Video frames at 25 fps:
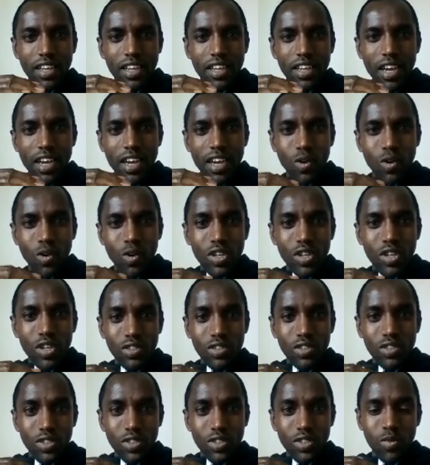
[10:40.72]

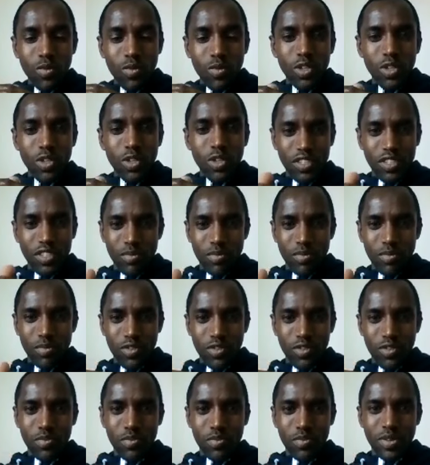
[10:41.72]
according to the way you are
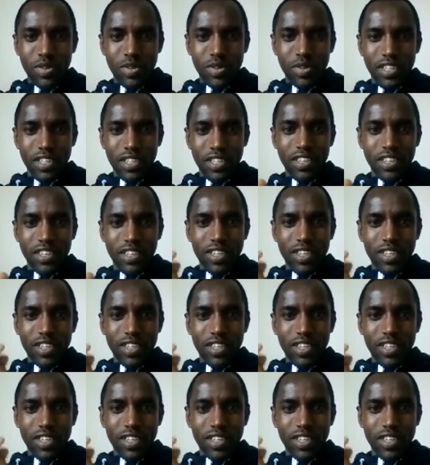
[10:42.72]
supposed to pray.